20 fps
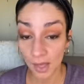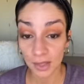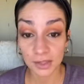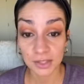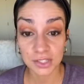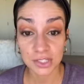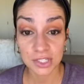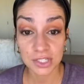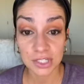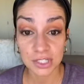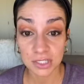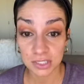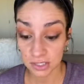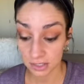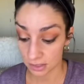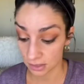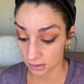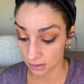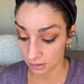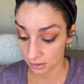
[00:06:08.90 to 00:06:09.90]
again,
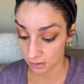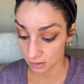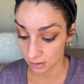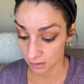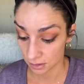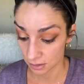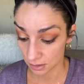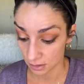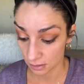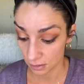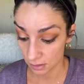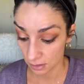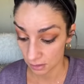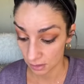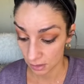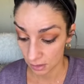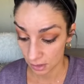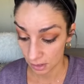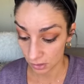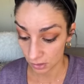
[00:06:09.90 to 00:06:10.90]
my
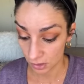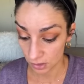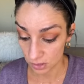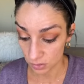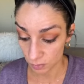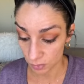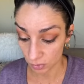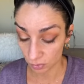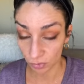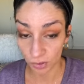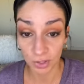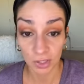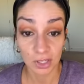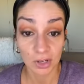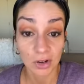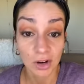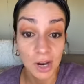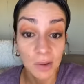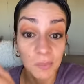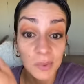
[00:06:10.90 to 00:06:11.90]
apologies.
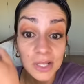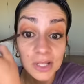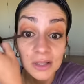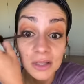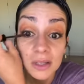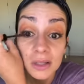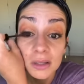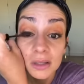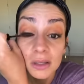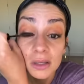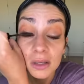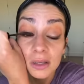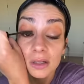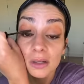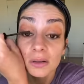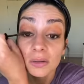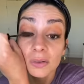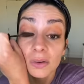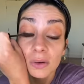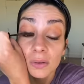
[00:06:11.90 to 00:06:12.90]
Internet's been
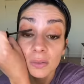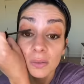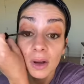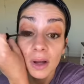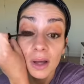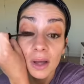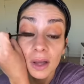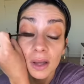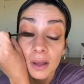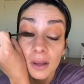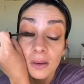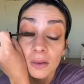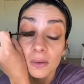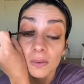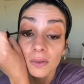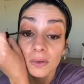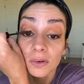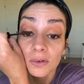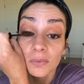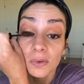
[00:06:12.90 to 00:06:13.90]
really crappy lately. I
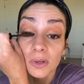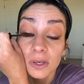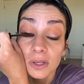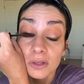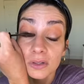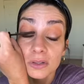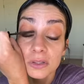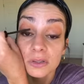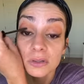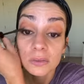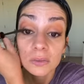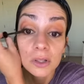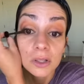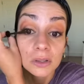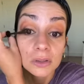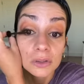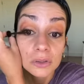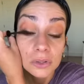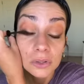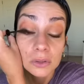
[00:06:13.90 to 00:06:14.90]
don't know why. I
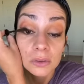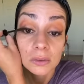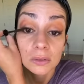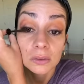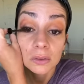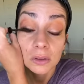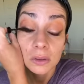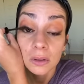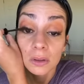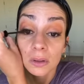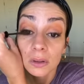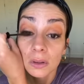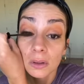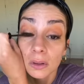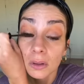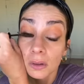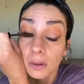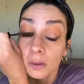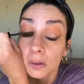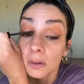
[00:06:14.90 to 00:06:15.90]
don't know if we need to
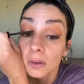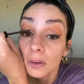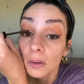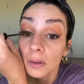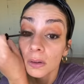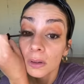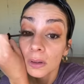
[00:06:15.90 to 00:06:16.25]
switch.